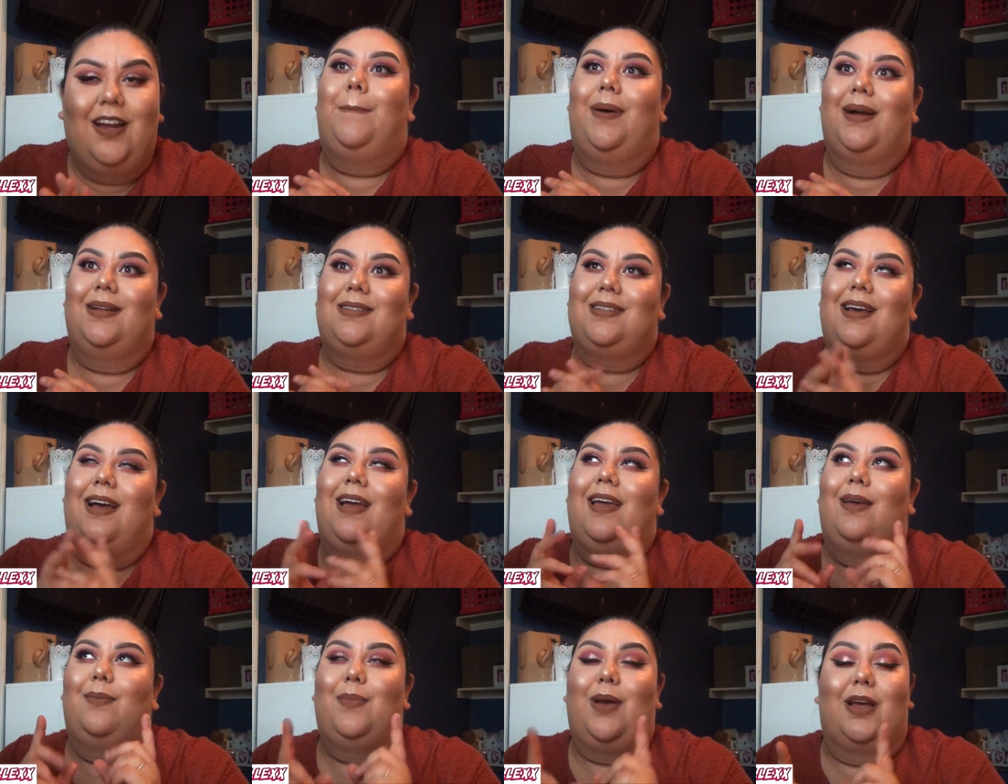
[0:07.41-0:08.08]
But
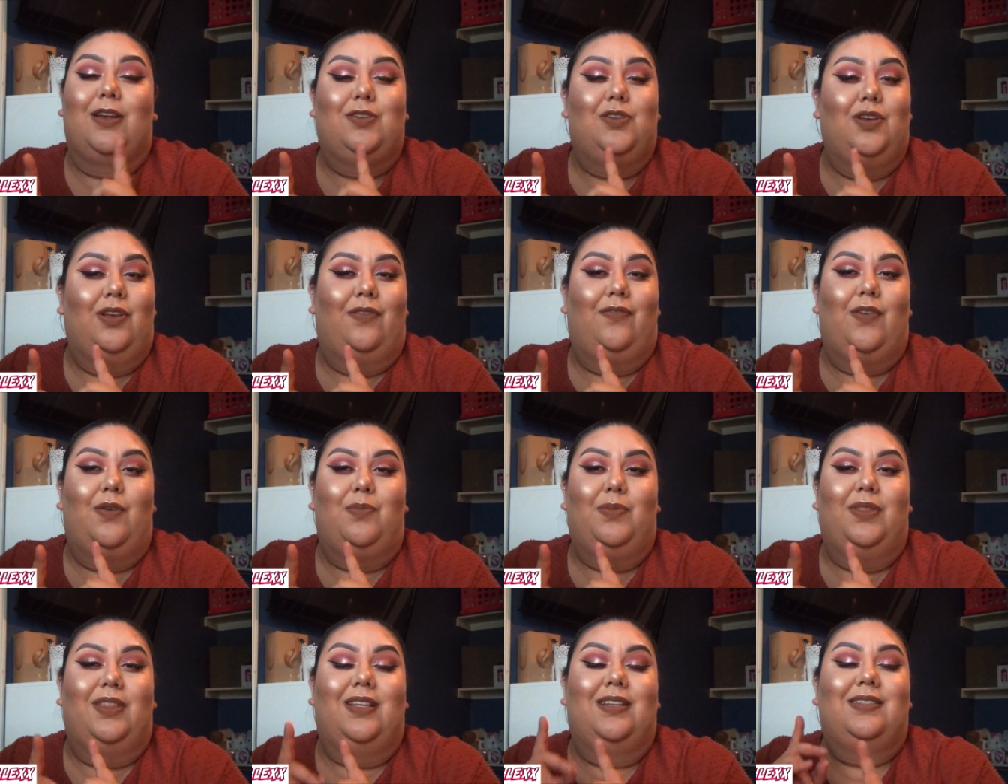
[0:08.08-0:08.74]
I am actually
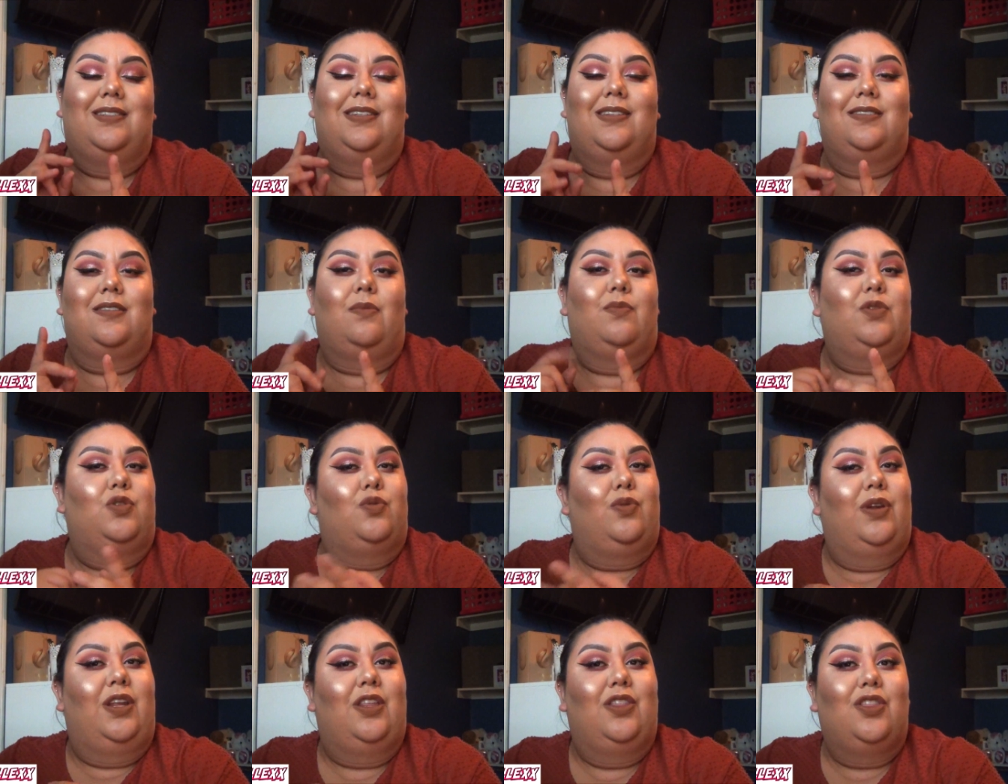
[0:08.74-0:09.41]
filming this December
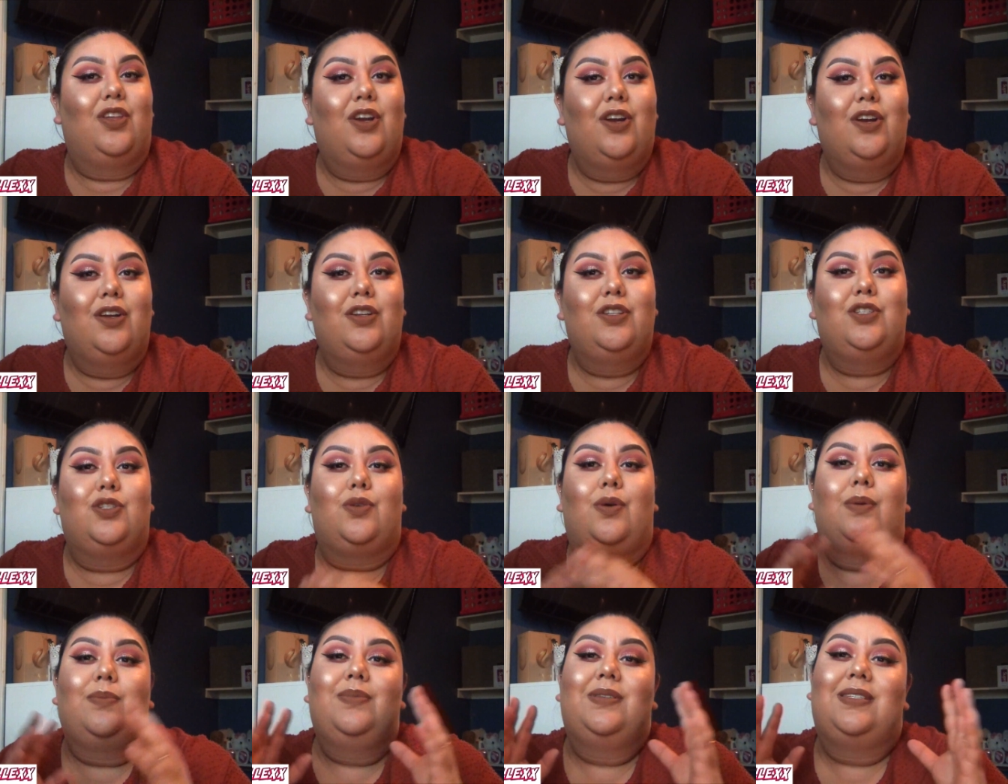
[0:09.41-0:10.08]
23rd,
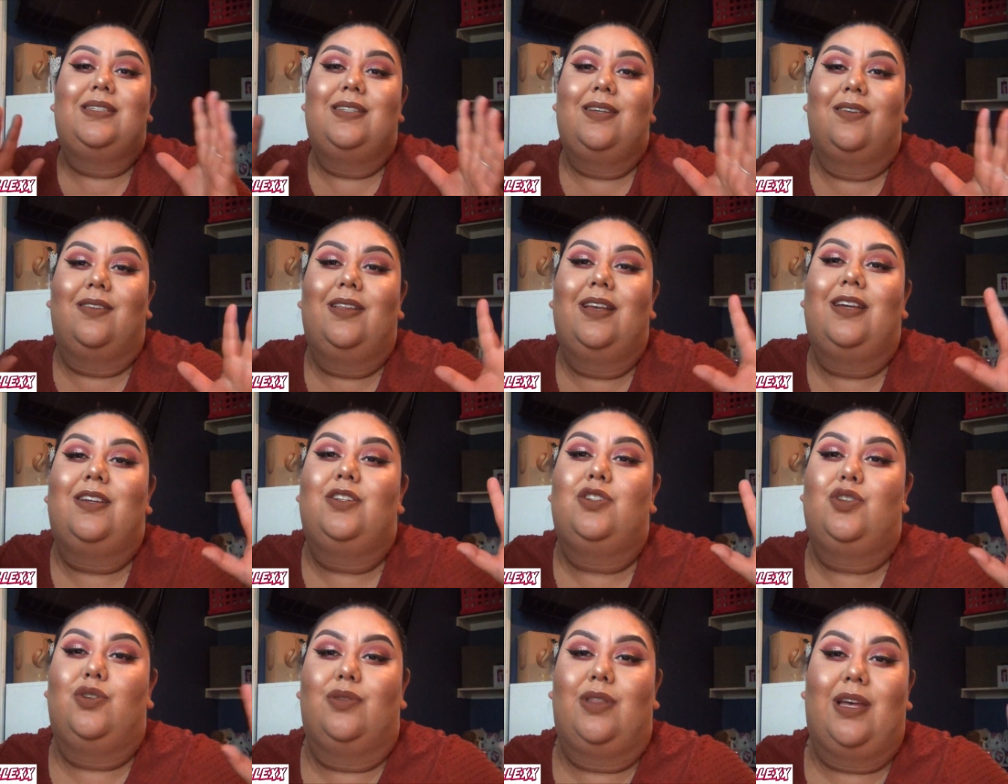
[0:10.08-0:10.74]
so I'm still in
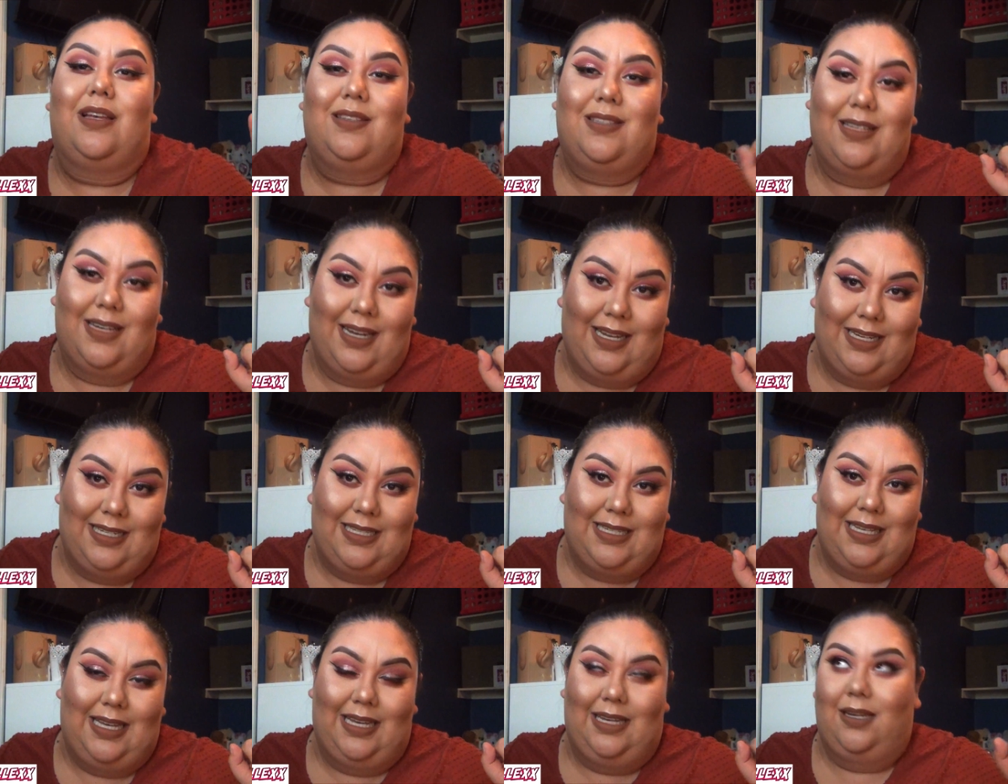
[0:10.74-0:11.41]

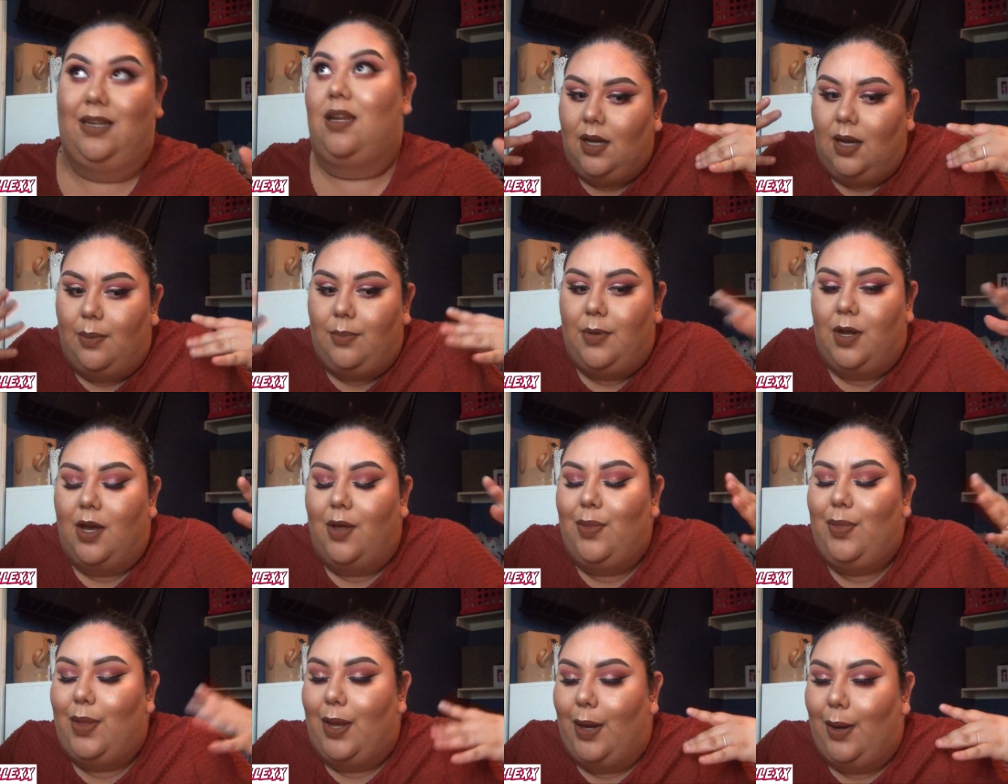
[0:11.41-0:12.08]
2019. I'm
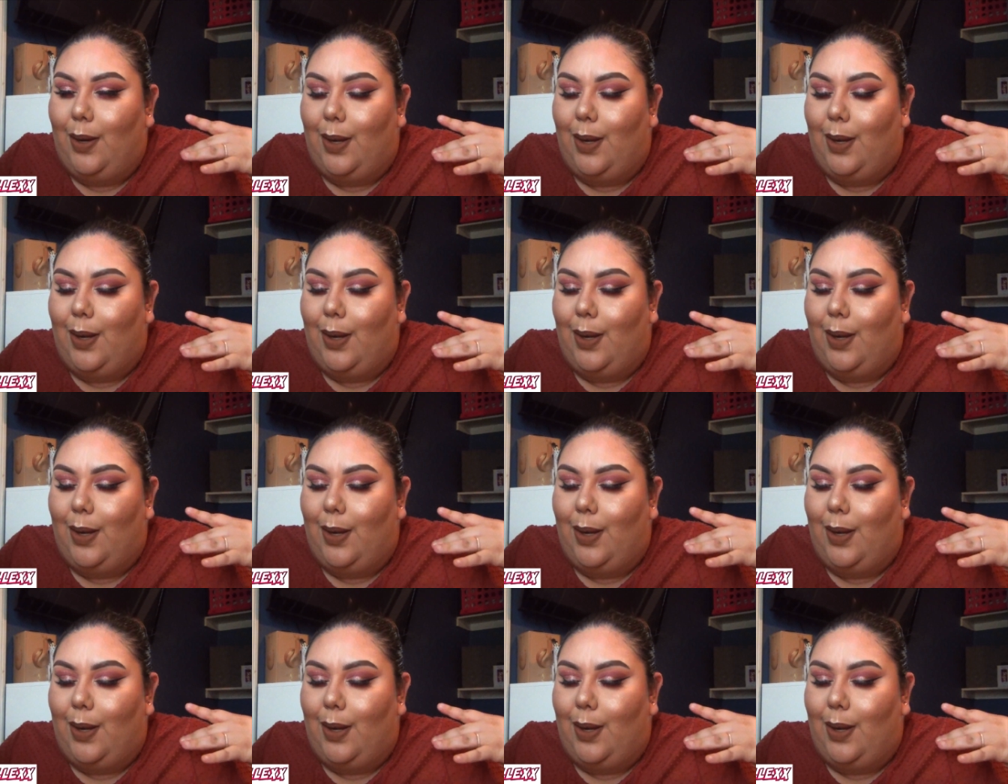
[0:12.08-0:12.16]
not there